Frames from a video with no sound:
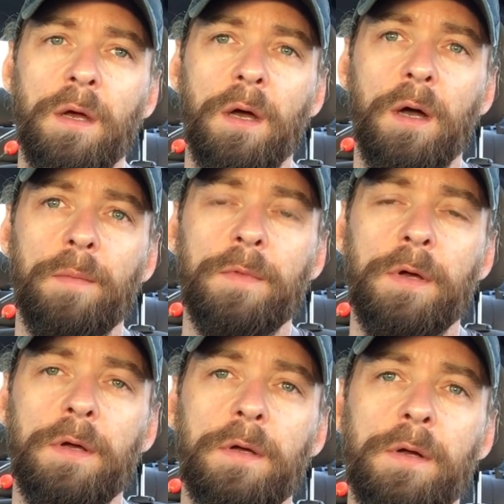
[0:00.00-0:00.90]

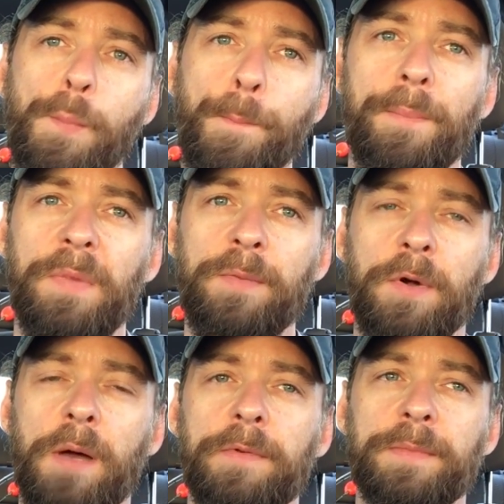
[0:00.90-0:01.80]
But the
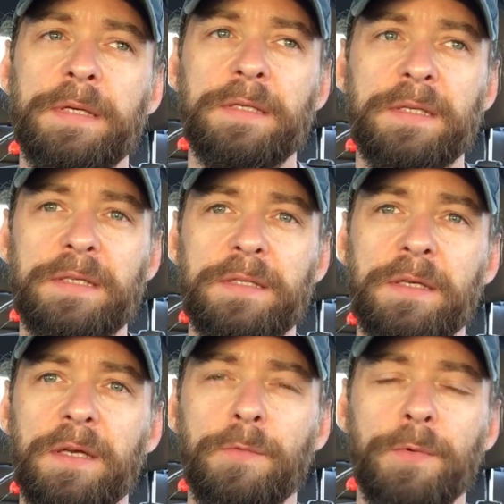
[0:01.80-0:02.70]
problem is
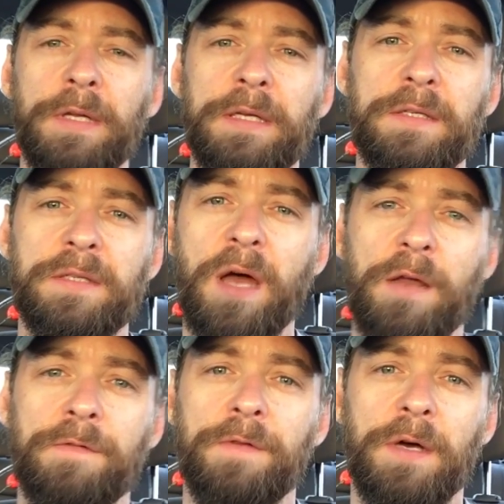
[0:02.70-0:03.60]
it really is
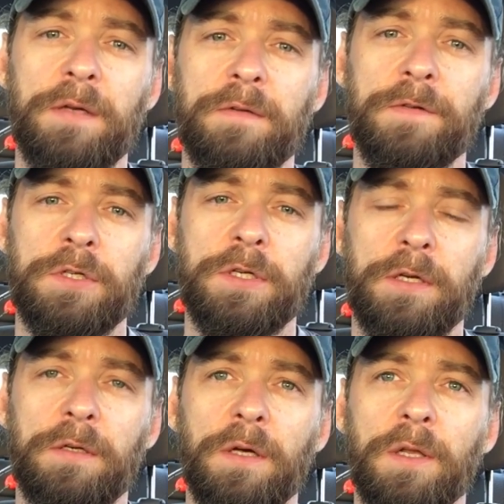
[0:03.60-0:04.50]
not fun
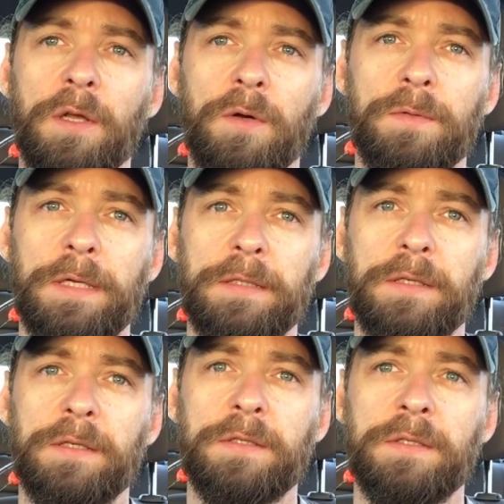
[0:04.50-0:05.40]
fishing alone like
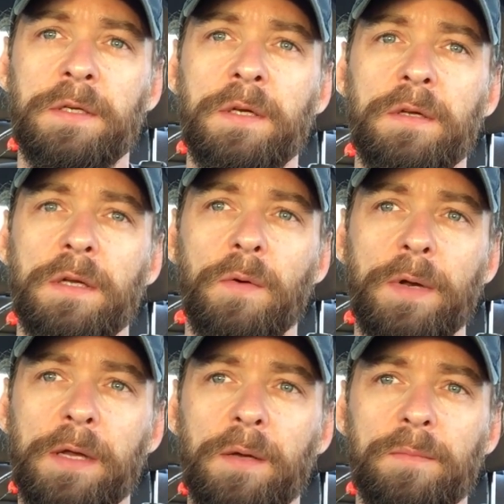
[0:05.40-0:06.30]
this. Not
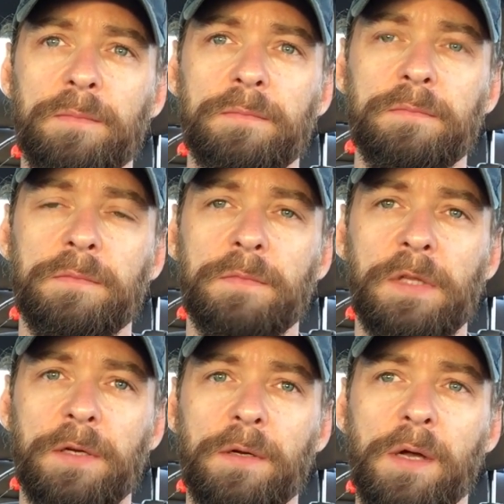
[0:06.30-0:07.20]
when I come
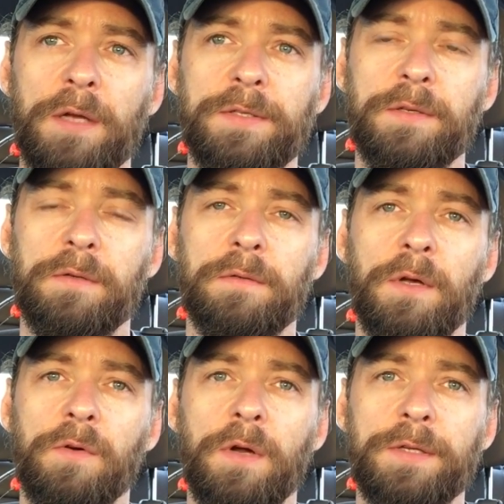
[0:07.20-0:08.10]
clear
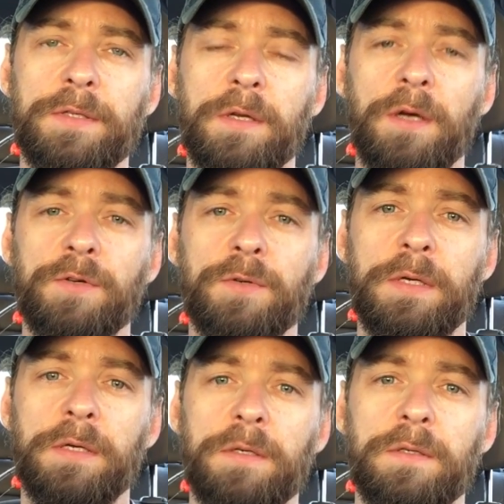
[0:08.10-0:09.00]
across the
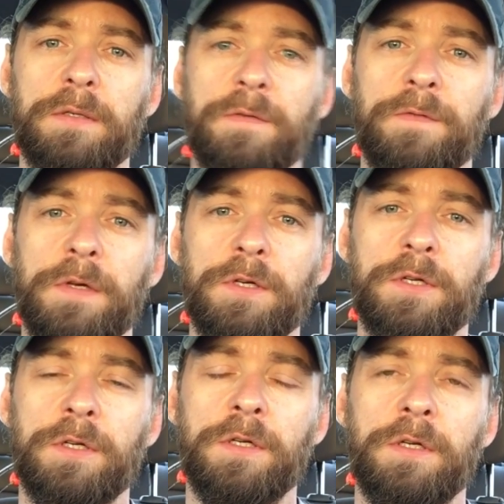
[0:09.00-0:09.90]
country to
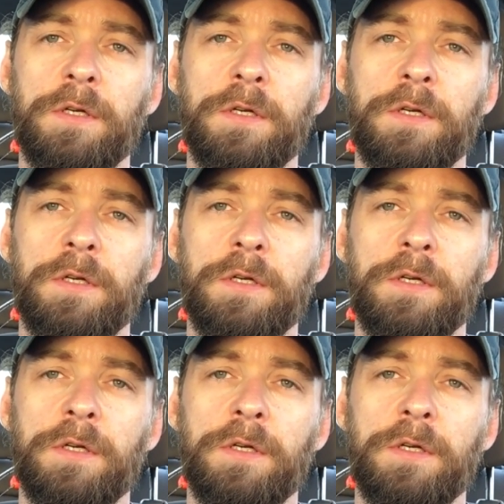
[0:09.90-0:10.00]
fish.